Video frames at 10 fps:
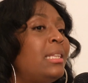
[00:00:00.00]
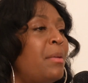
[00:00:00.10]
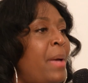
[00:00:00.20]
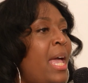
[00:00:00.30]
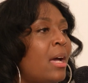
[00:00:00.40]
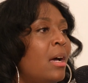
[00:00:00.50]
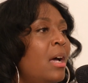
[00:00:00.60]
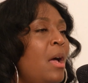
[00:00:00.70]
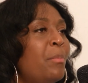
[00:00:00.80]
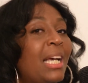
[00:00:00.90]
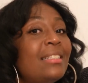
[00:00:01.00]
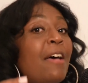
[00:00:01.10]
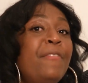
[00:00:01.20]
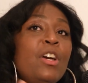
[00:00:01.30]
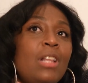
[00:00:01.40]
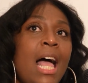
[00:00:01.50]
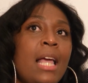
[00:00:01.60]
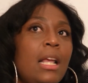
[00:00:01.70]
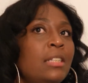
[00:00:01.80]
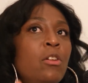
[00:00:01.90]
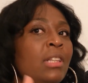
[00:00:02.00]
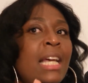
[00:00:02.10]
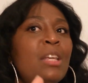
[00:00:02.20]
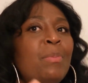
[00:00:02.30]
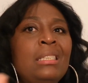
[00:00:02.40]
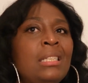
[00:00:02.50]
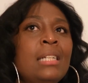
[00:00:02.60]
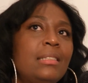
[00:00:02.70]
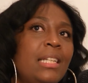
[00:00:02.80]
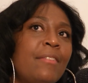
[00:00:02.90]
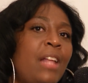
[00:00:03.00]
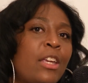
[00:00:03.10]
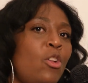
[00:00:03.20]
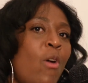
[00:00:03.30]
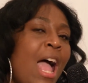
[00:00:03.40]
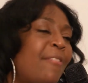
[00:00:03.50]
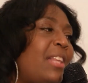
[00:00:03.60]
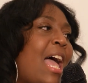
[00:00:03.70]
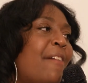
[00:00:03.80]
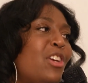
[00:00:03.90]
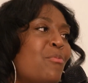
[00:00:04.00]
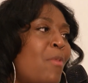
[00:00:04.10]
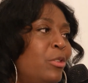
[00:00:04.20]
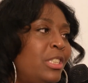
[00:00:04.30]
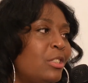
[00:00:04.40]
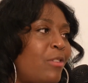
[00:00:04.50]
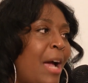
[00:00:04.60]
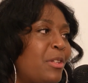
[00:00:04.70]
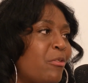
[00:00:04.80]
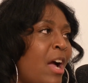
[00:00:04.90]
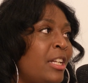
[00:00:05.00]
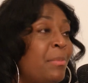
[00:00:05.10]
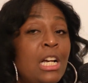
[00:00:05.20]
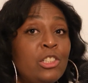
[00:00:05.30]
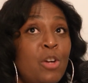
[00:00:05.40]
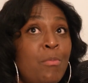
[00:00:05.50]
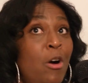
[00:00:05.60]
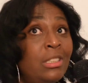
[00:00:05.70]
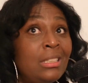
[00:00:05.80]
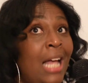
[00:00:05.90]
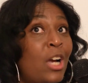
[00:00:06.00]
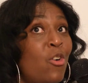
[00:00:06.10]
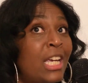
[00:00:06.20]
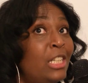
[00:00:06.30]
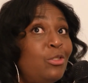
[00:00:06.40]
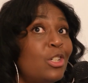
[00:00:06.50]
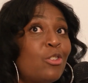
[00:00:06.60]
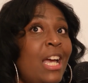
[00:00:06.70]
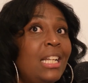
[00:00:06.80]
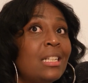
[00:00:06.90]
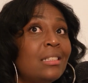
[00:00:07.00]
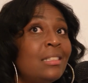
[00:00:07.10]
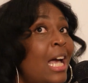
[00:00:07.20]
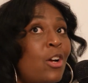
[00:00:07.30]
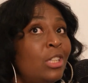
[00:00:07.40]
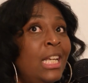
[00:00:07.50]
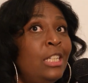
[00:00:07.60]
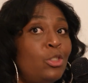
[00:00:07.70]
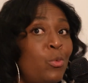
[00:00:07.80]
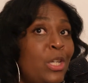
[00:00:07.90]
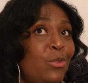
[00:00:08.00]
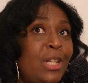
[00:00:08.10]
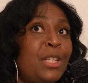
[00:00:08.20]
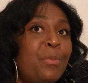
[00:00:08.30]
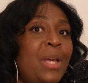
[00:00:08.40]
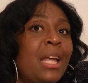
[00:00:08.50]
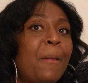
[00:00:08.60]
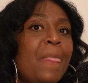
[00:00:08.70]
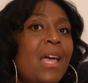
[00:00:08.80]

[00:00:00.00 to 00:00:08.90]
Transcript: at the bear. Because I feel like it's don't need to be sensitive. Like, you don't have to have your emotions wrapped around it because your emotions is not going to get you to greatness. It's not going to lead you to where you need to be. You